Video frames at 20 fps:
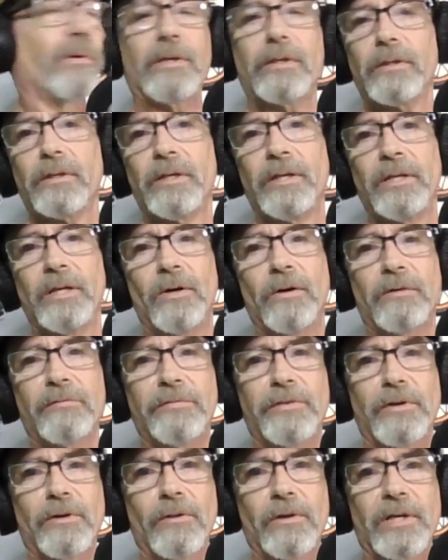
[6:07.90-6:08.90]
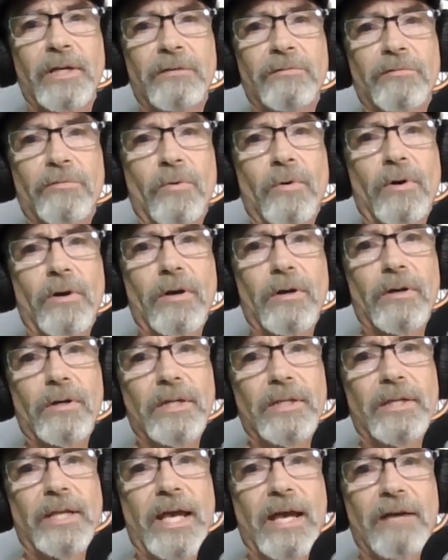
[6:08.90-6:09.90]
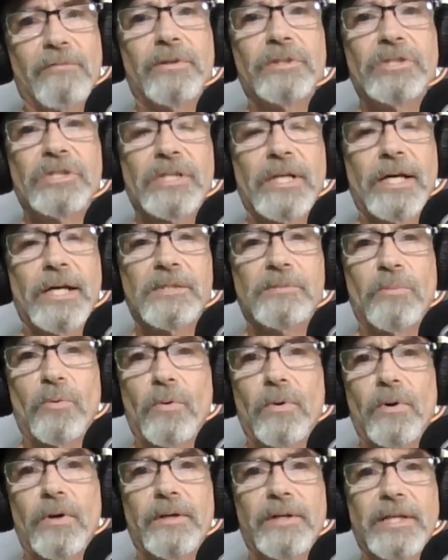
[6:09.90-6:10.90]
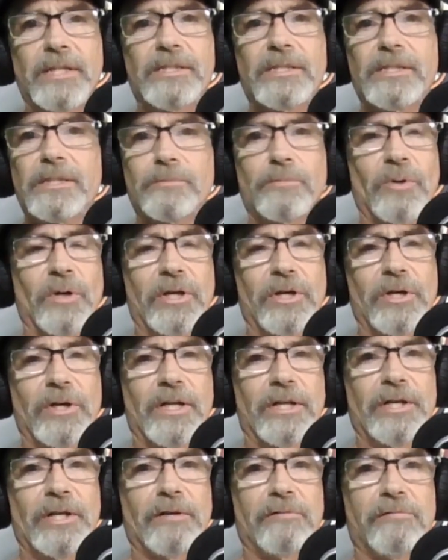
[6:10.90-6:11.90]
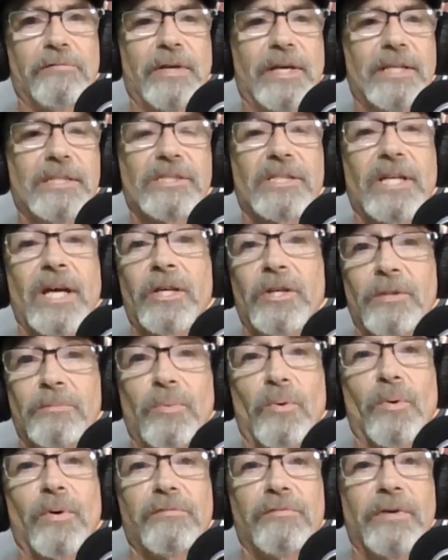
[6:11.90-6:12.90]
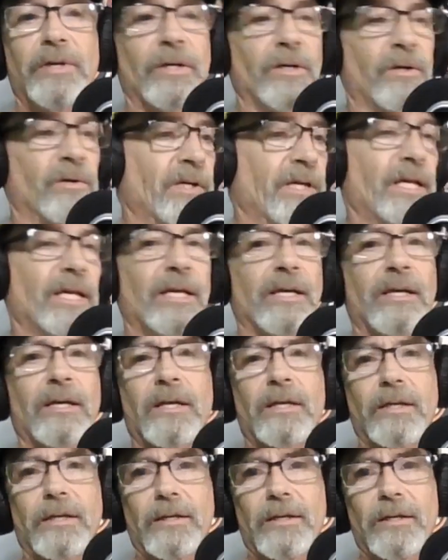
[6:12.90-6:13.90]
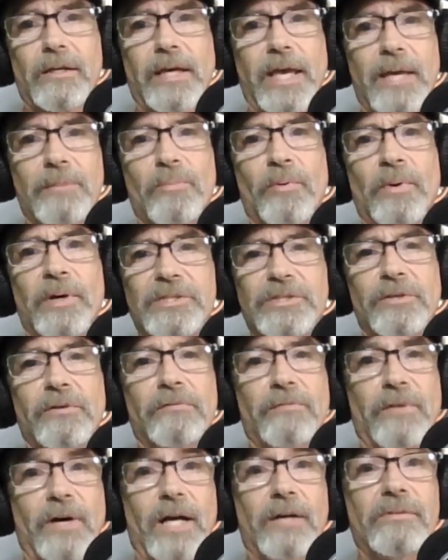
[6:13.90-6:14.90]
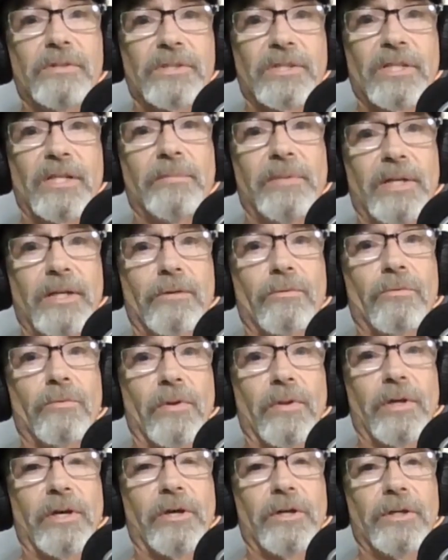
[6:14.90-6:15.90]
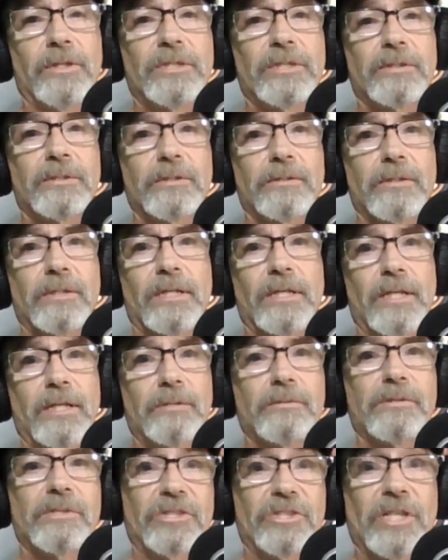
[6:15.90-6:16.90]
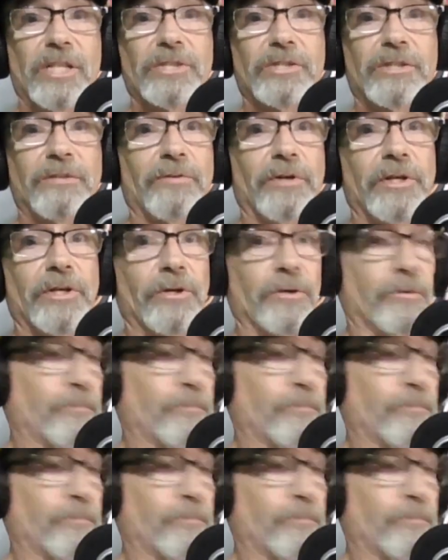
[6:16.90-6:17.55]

if you're looking for an average size board, it's pretty good under your feet. It's got a good board feel. 8.25 is going to be a really good suggestion for you.